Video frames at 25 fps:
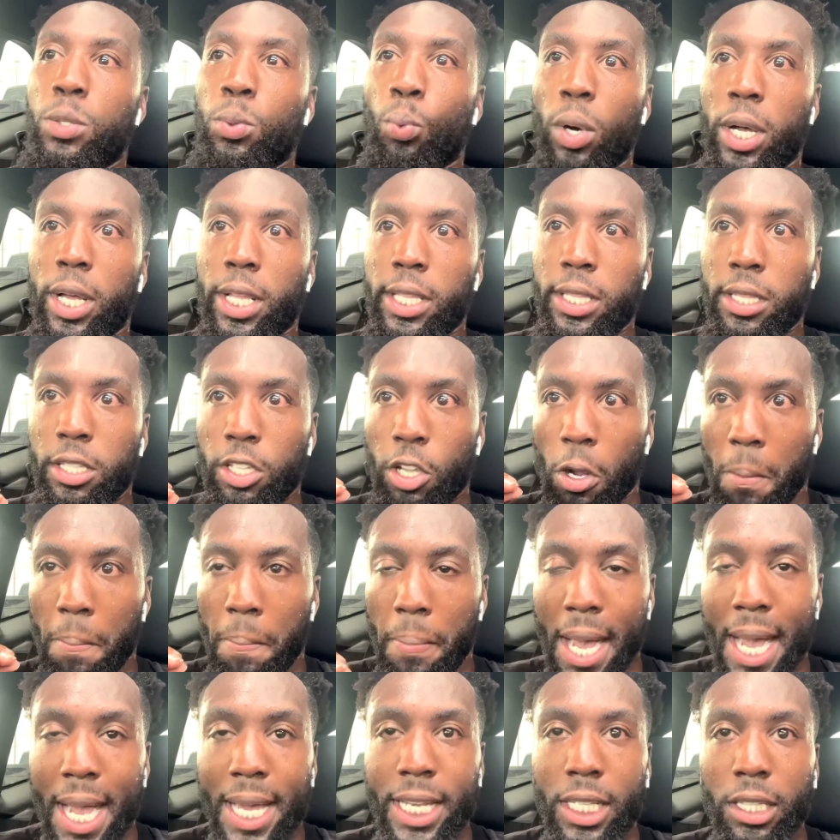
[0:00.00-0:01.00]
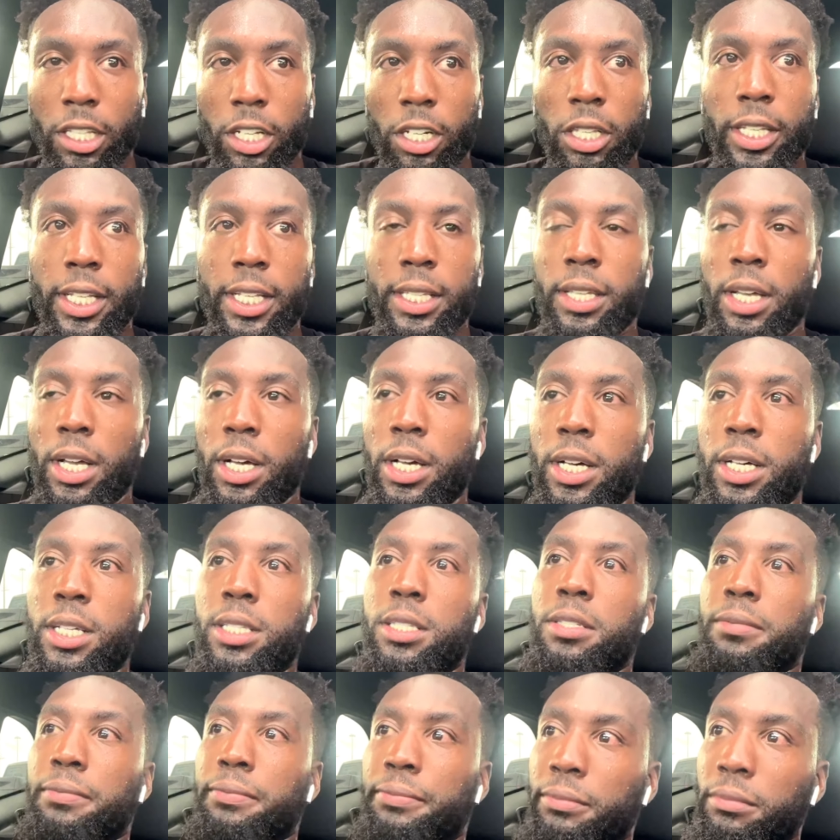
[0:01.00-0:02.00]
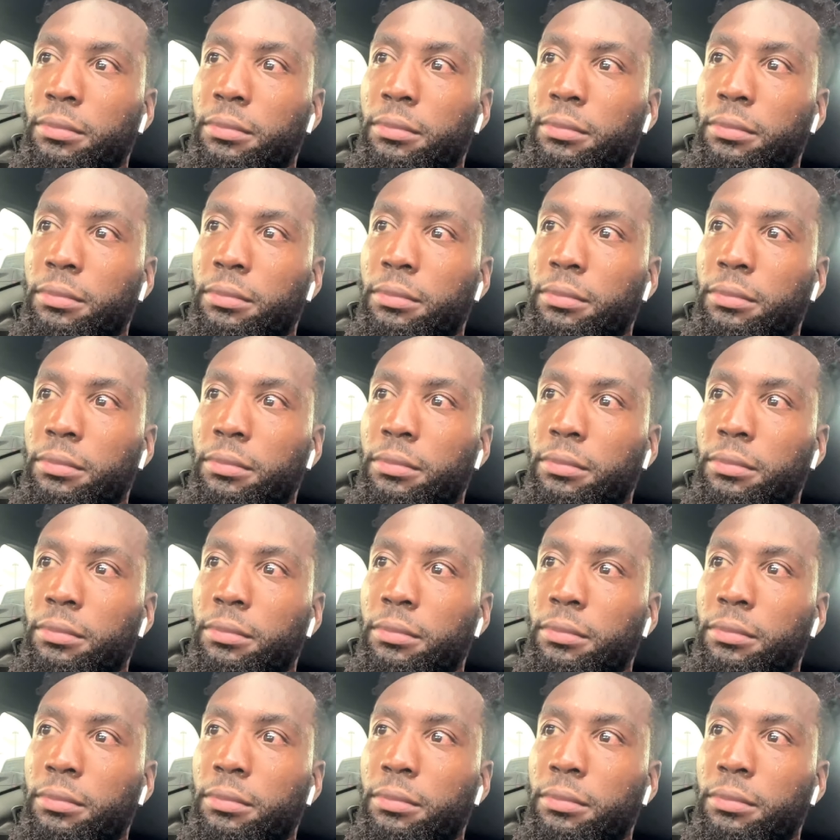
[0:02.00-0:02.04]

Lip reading: what your body literally does